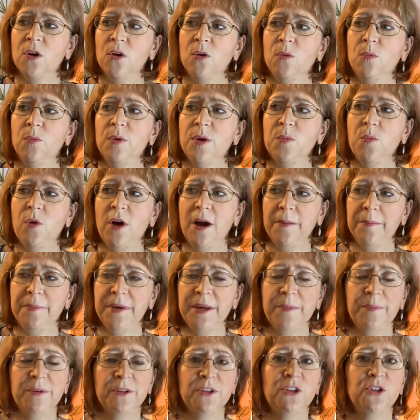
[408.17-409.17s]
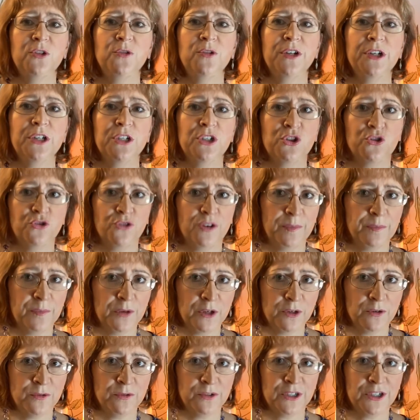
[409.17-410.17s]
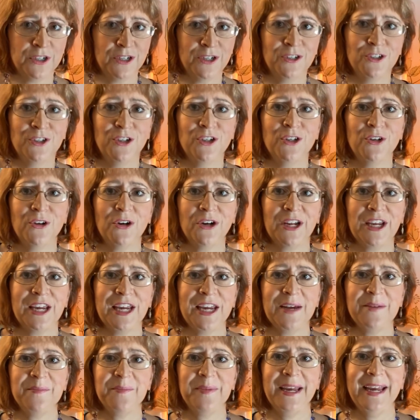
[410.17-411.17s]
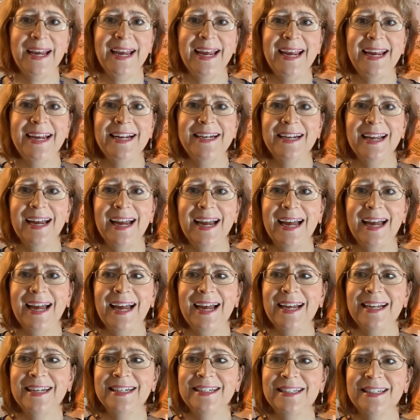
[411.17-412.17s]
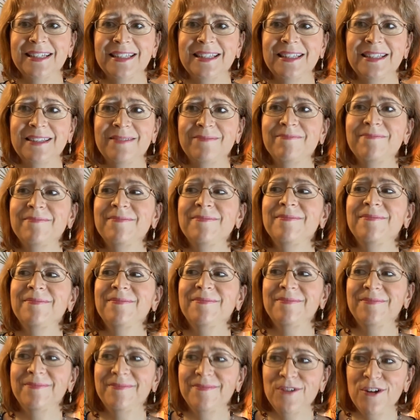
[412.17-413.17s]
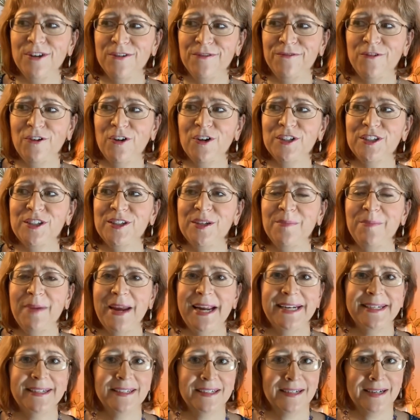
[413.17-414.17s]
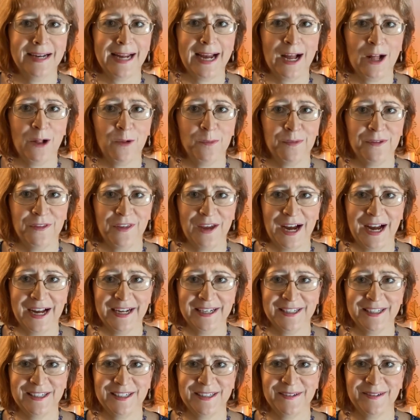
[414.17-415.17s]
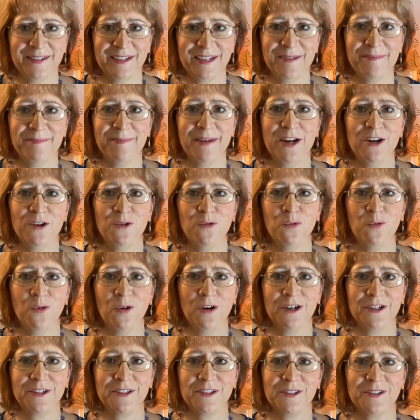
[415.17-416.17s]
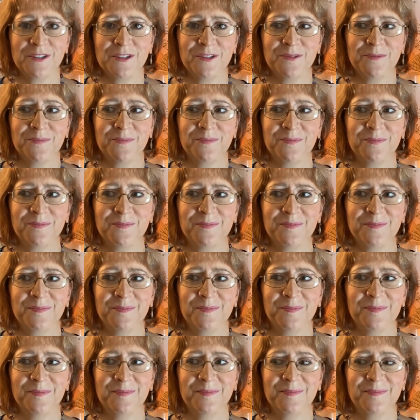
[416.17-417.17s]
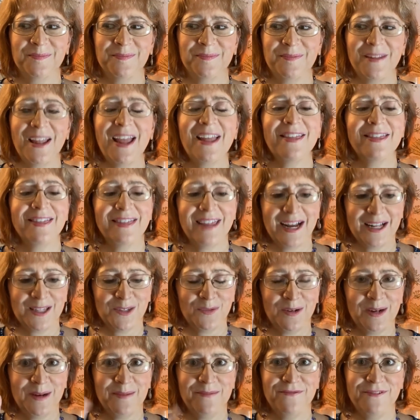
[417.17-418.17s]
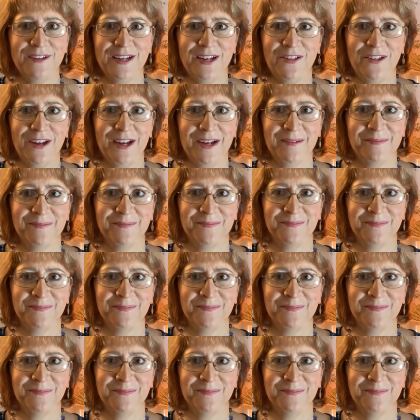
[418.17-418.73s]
we want people to contribute to your campaign, and your first debate didn't help that. It made it worse. That's what I'm feeling.